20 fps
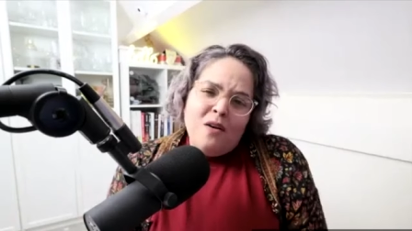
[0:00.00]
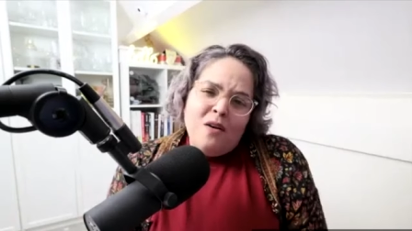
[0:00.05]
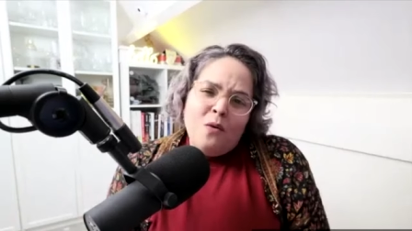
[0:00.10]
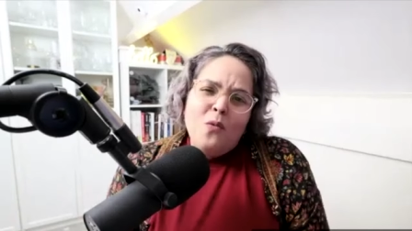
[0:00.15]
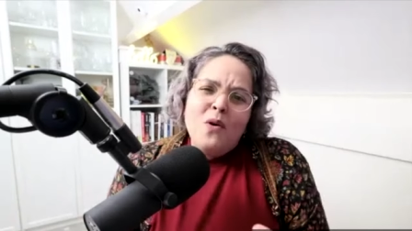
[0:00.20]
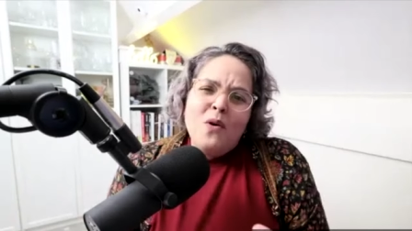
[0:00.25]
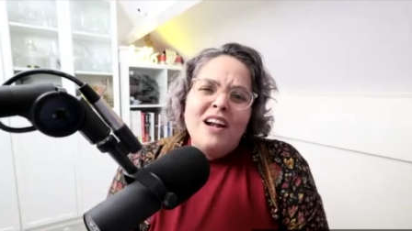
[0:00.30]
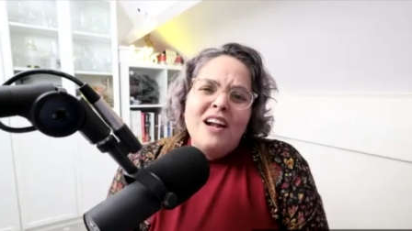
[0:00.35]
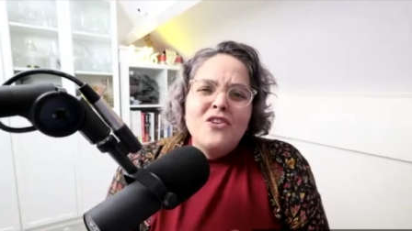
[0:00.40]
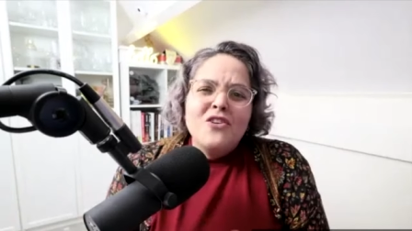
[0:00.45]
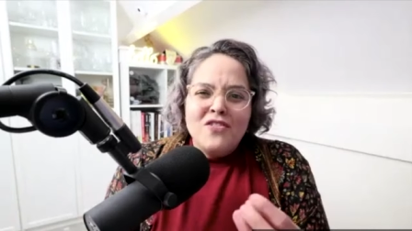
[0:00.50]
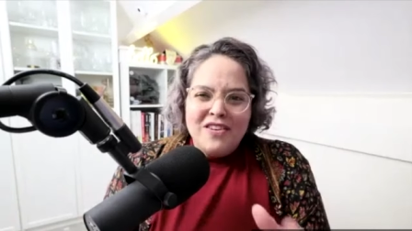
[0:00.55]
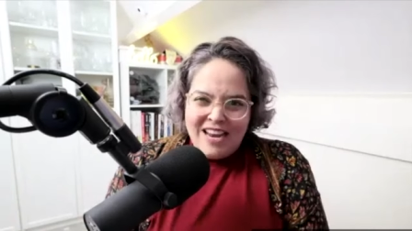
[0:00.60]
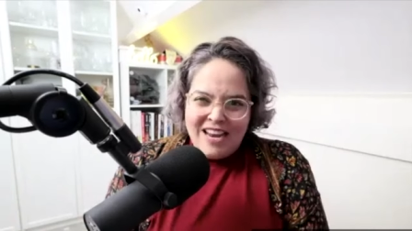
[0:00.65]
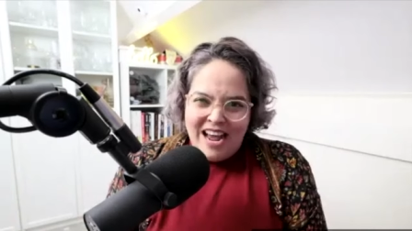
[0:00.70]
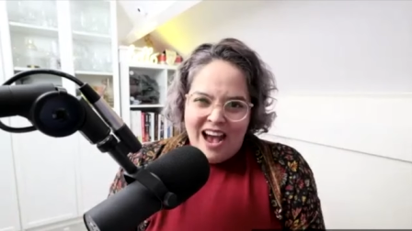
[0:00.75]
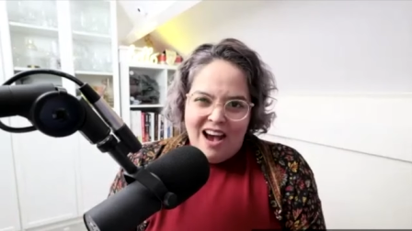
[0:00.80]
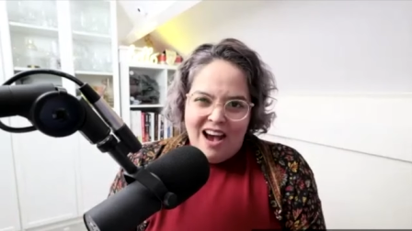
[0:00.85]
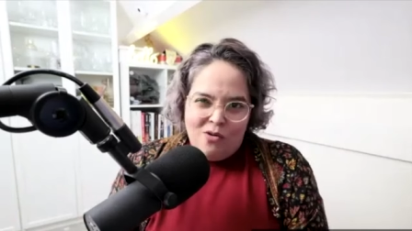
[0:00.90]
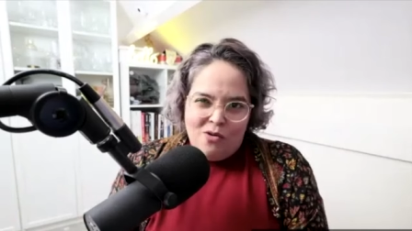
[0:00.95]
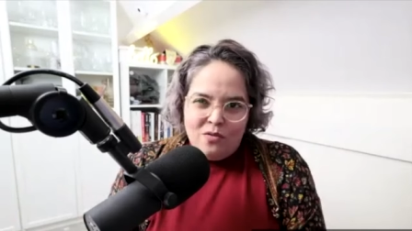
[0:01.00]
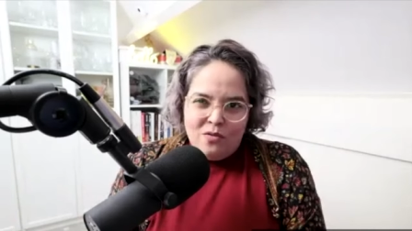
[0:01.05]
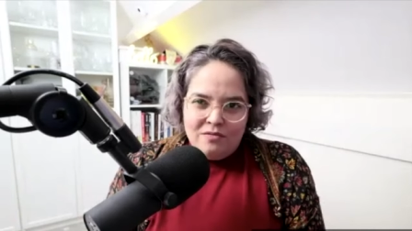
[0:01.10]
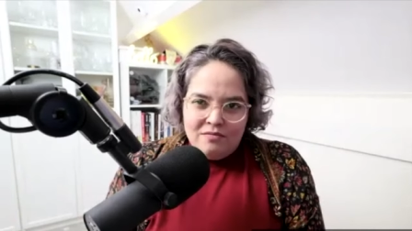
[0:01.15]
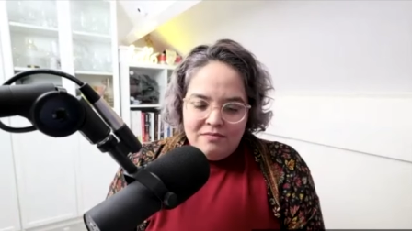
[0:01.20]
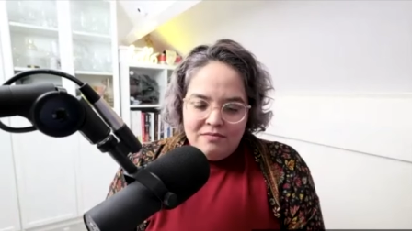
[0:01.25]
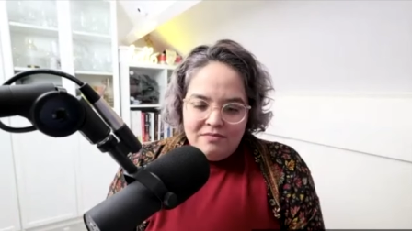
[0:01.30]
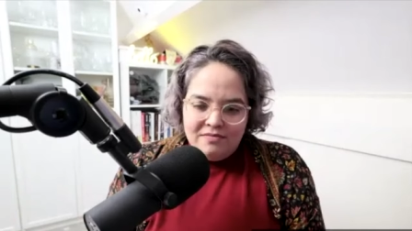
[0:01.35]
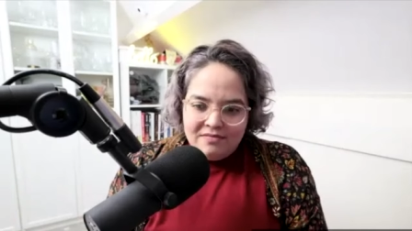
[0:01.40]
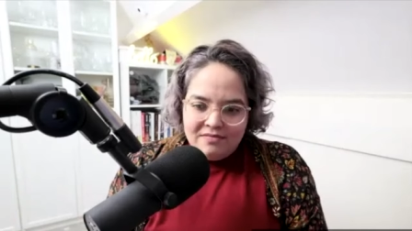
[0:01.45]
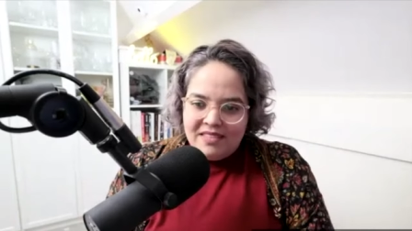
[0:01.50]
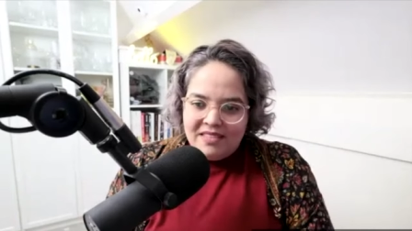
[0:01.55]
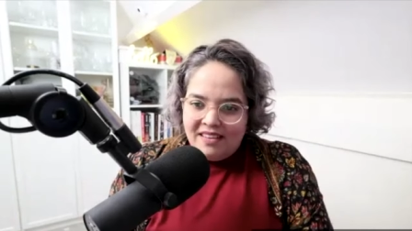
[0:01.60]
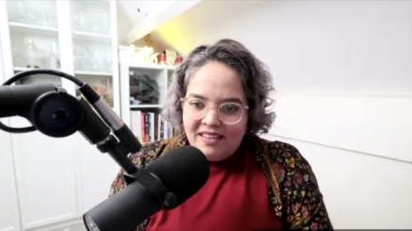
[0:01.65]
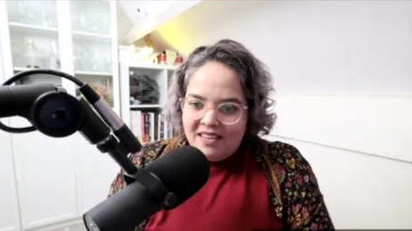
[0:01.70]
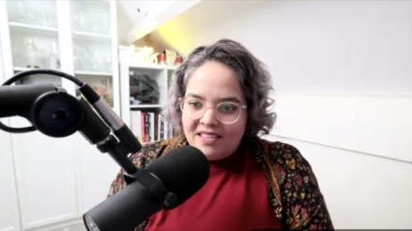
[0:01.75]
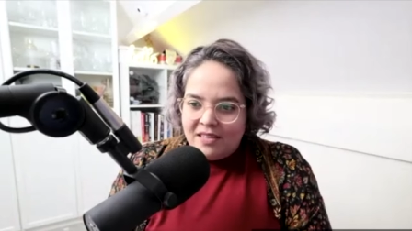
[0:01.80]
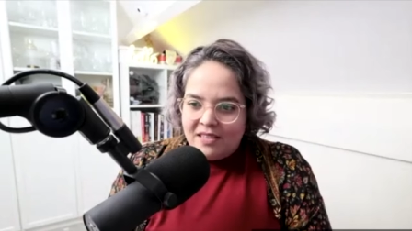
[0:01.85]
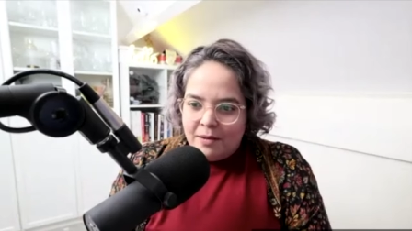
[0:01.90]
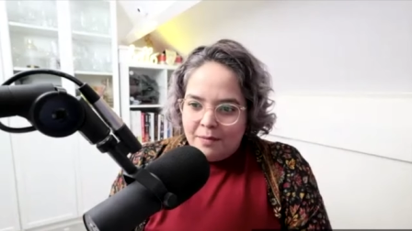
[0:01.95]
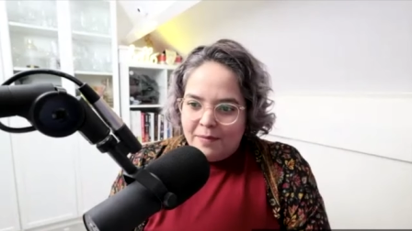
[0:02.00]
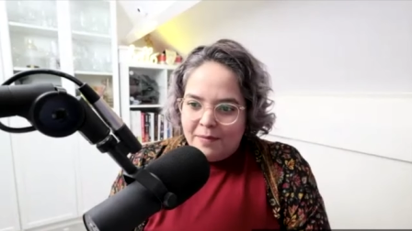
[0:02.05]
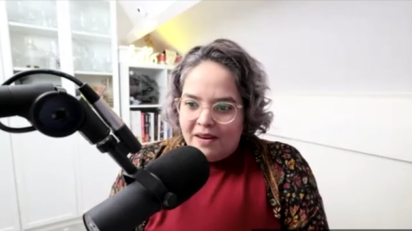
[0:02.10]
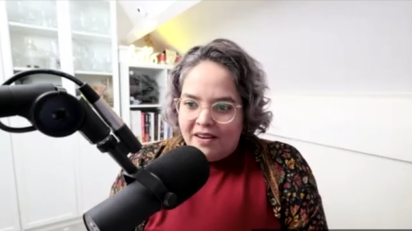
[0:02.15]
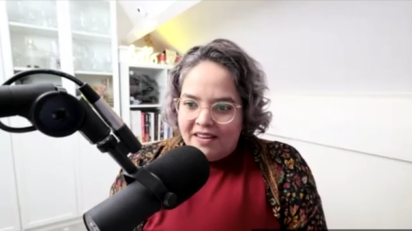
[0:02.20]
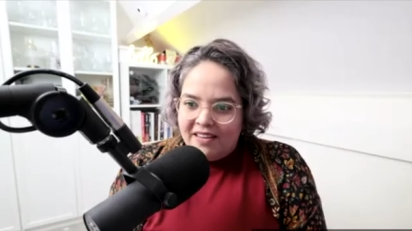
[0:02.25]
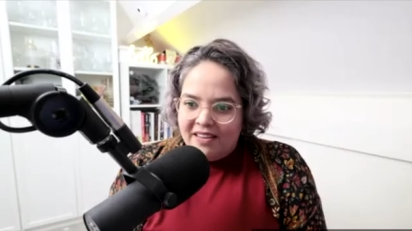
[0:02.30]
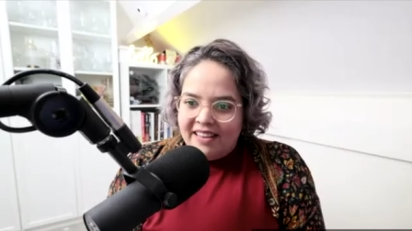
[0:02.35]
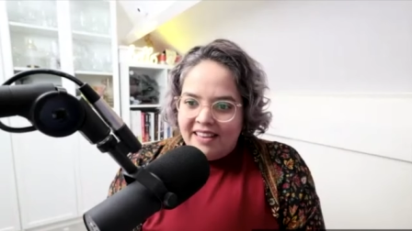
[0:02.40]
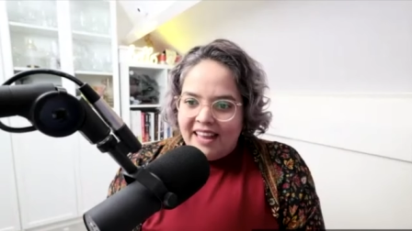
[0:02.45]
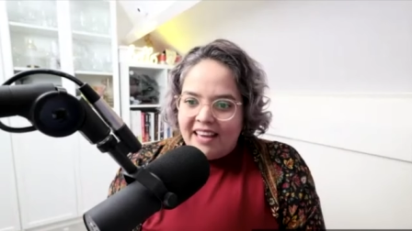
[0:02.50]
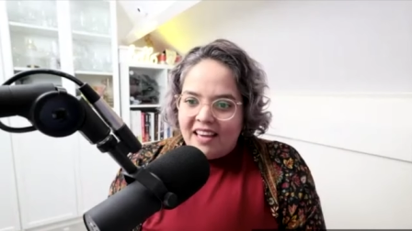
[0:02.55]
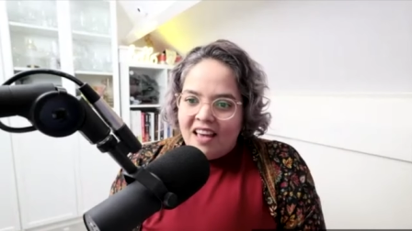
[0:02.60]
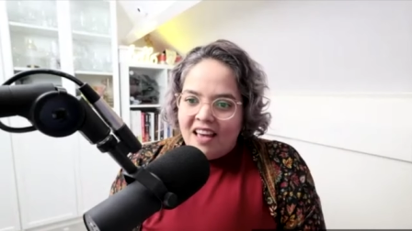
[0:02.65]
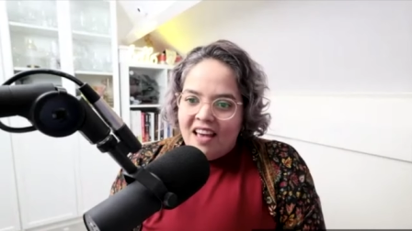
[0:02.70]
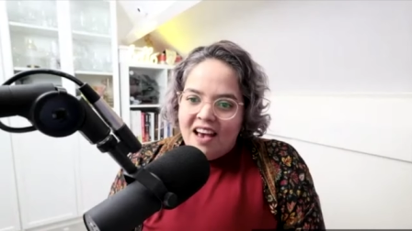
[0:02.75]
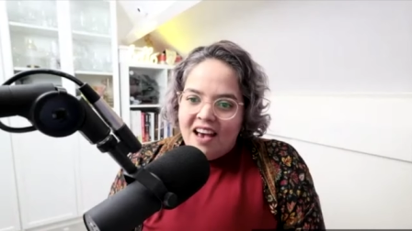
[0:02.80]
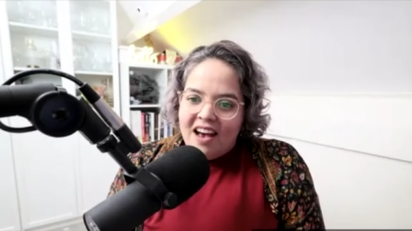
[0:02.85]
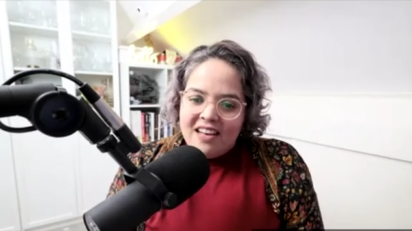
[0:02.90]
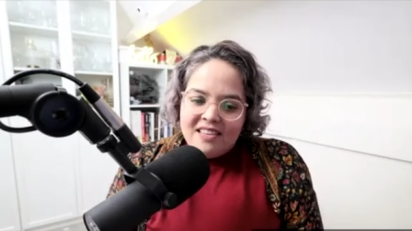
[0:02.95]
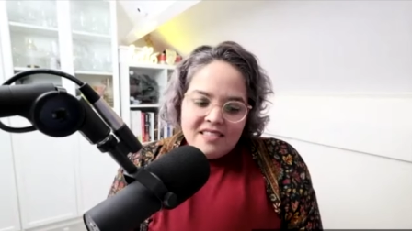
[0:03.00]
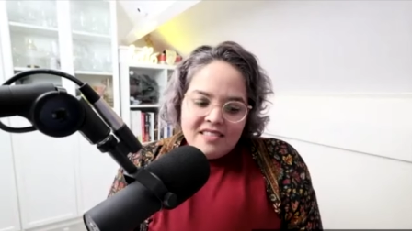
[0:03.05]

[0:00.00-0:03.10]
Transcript: What are you now? Tell us about it, like as a